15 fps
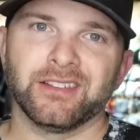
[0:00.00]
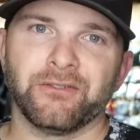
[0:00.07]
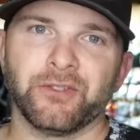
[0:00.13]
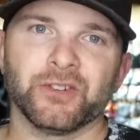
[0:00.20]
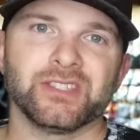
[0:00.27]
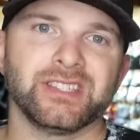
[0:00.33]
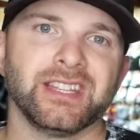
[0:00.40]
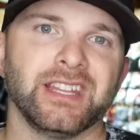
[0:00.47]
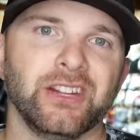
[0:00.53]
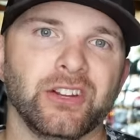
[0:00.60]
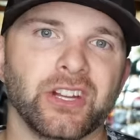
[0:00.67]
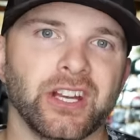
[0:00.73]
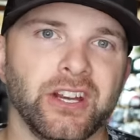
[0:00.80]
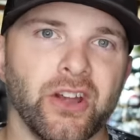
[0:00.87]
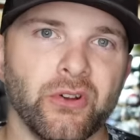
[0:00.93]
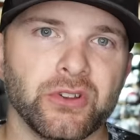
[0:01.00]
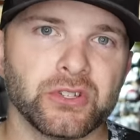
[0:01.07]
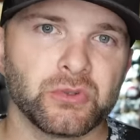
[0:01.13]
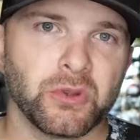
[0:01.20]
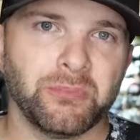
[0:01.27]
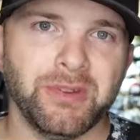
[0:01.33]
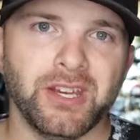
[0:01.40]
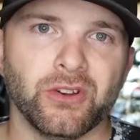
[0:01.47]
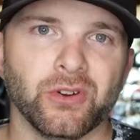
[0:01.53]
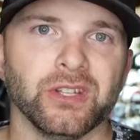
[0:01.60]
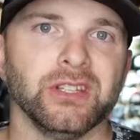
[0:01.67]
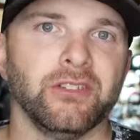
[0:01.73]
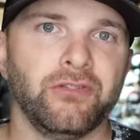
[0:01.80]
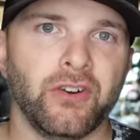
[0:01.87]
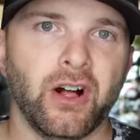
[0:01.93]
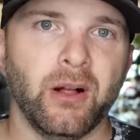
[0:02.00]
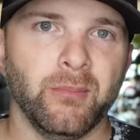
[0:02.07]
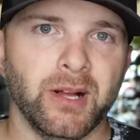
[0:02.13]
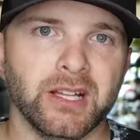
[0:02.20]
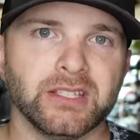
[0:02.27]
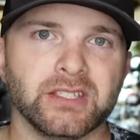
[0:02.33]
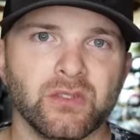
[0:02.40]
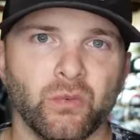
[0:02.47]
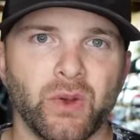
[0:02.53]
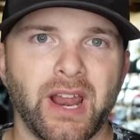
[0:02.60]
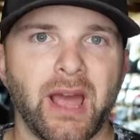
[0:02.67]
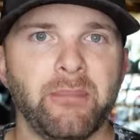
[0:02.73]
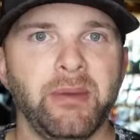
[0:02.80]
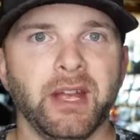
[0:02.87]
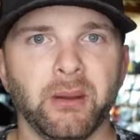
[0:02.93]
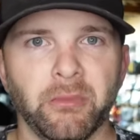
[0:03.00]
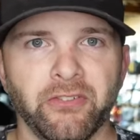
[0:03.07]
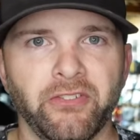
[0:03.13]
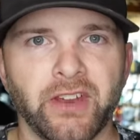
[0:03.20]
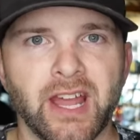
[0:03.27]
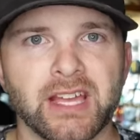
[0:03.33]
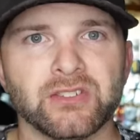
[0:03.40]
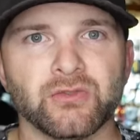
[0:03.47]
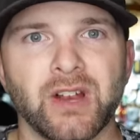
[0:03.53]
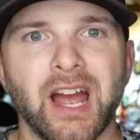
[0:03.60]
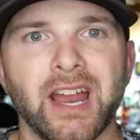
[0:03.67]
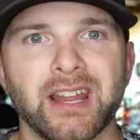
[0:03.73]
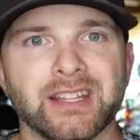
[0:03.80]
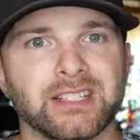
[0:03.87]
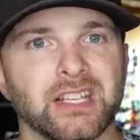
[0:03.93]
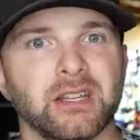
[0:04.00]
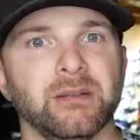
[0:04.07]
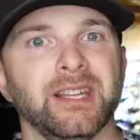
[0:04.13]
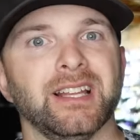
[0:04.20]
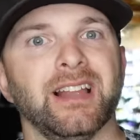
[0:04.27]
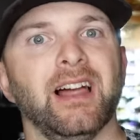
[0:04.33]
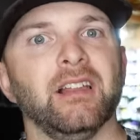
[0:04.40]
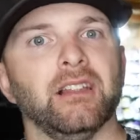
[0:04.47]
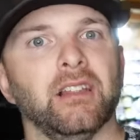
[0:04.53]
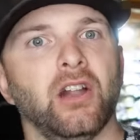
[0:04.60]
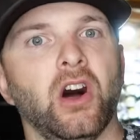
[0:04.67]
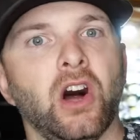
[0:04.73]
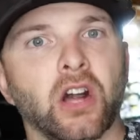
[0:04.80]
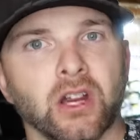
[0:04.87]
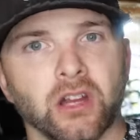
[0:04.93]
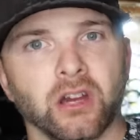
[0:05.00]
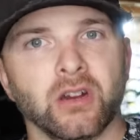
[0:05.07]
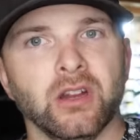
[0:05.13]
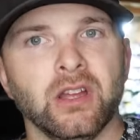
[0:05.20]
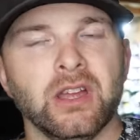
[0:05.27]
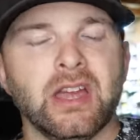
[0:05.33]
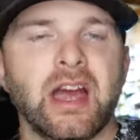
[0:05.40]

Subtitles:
The first thing that you're going to notice with me during the fall months, when I pick up a finesse rod, it's going to be a lot longer.